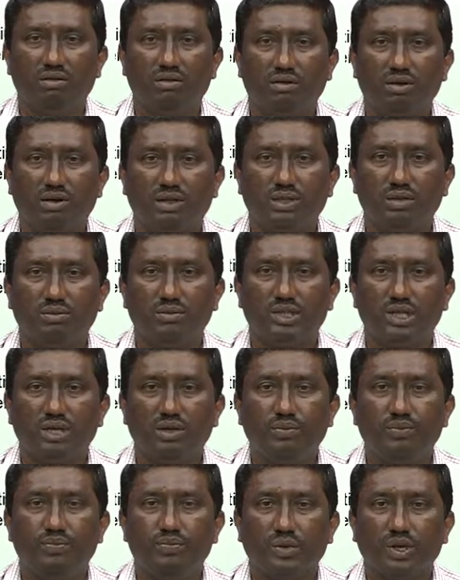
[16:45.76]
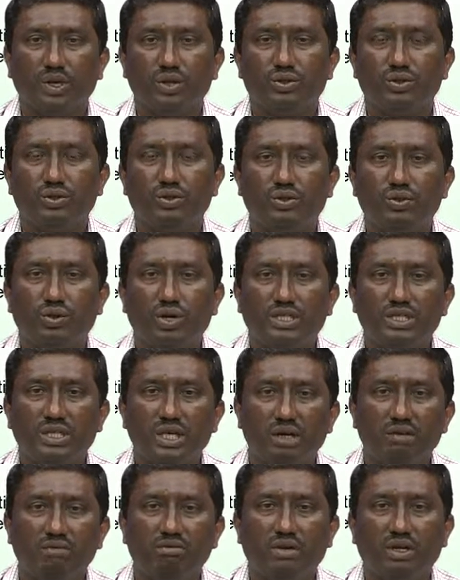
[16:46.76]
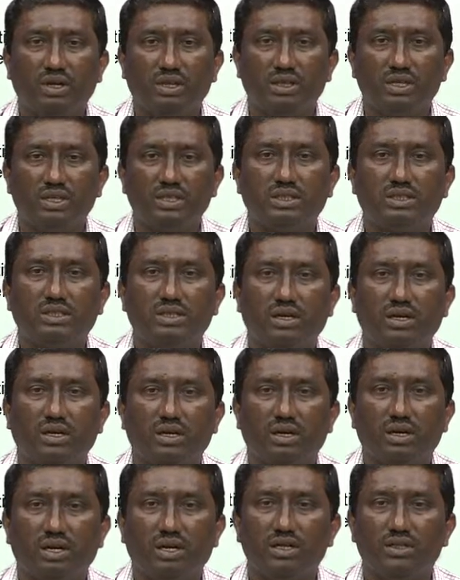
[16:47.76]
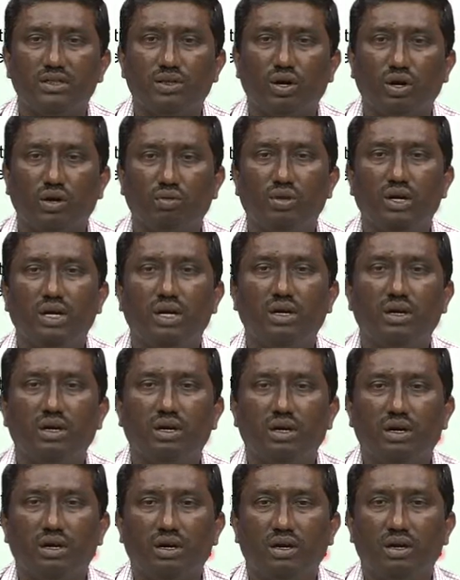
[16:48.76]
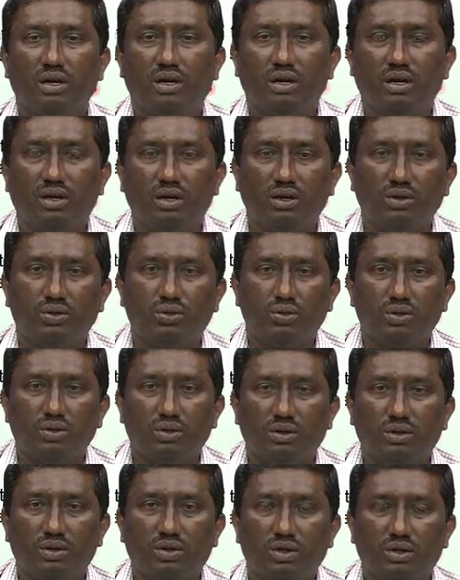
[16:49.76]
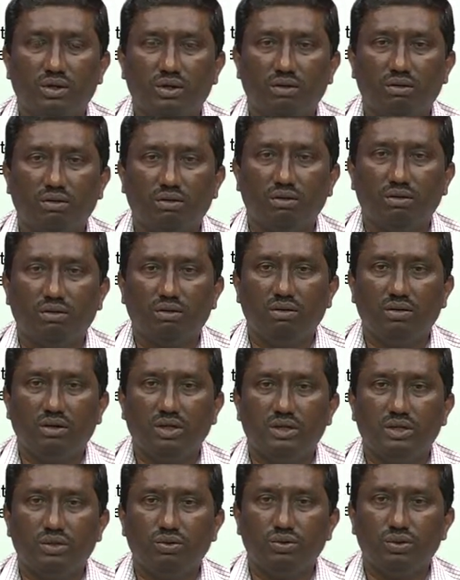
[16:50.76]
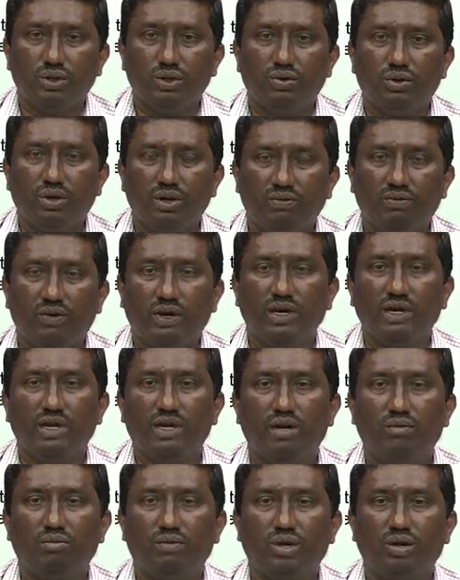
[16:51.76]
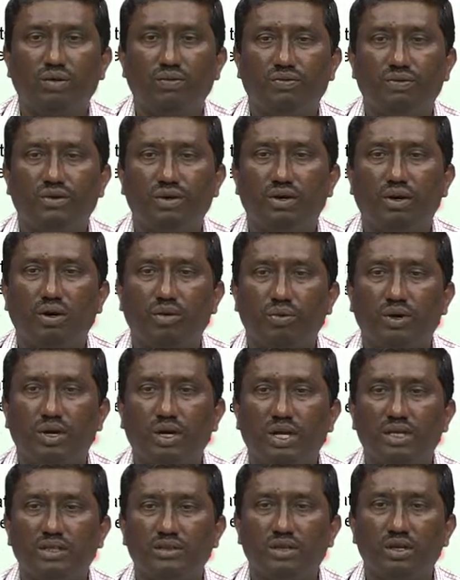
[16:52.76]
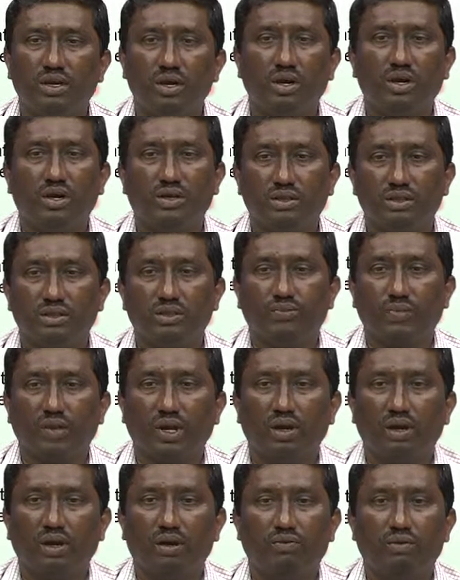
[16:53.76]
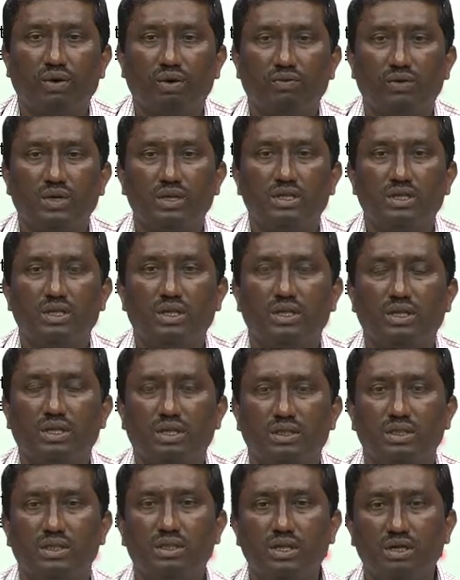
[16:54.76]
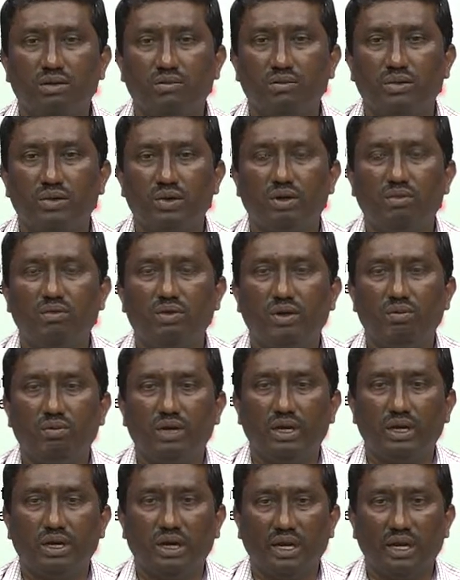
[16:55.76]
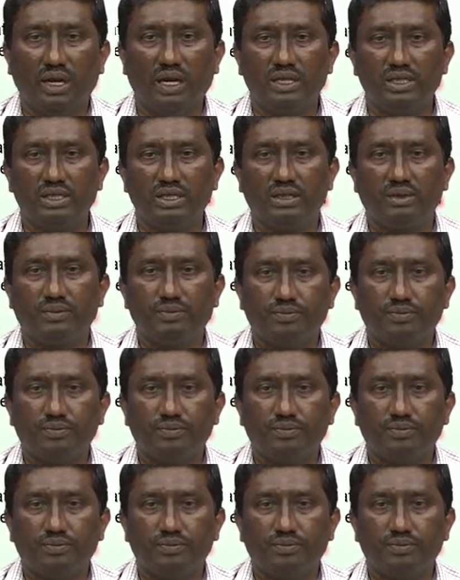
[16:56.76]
assumption. So, to achieve this it is normally it is usual to define a number of operating scenarios for which the system will be analyzed.